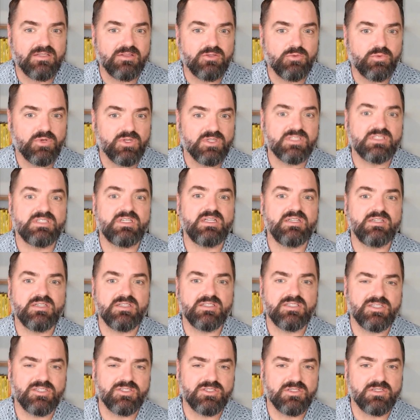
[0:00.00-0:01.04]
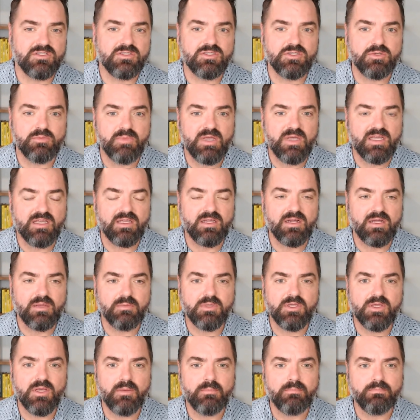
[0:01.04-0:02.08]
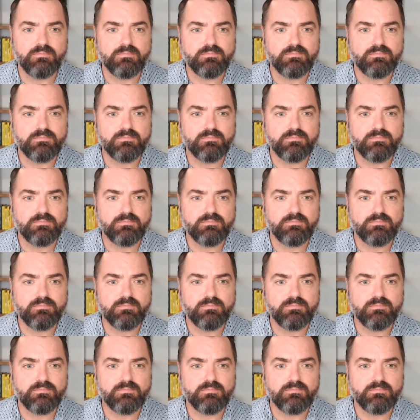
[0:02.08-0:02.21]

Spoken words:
the real estate decisions you make at IBM?